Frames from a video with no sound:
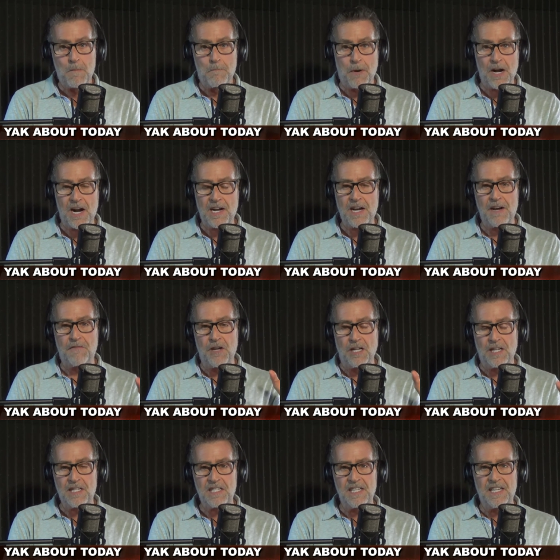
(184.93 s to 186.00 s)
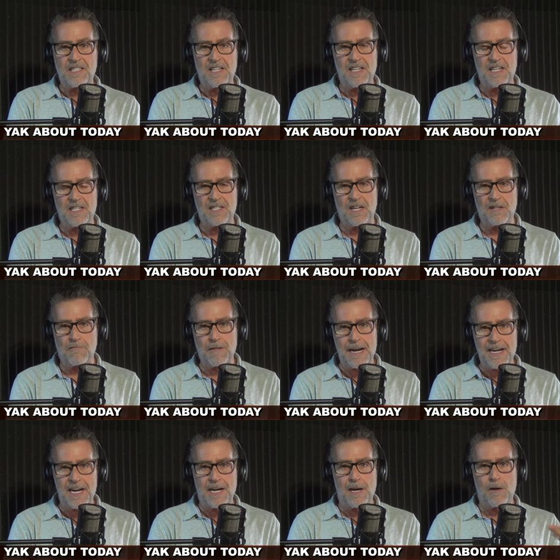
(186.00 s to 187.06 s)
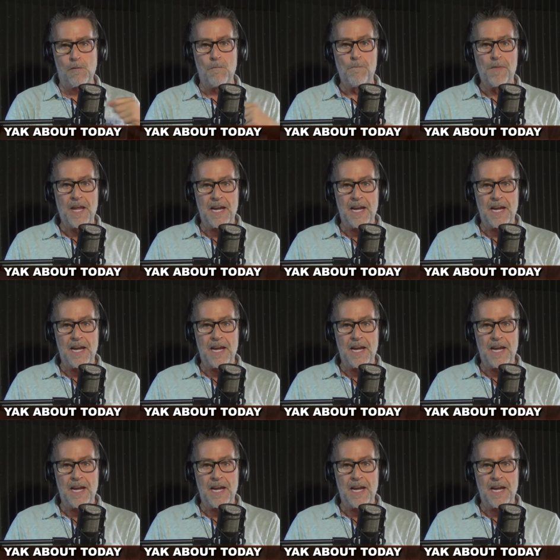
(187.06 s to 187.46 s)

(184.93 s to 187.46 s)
But if you're listening to this on the radio,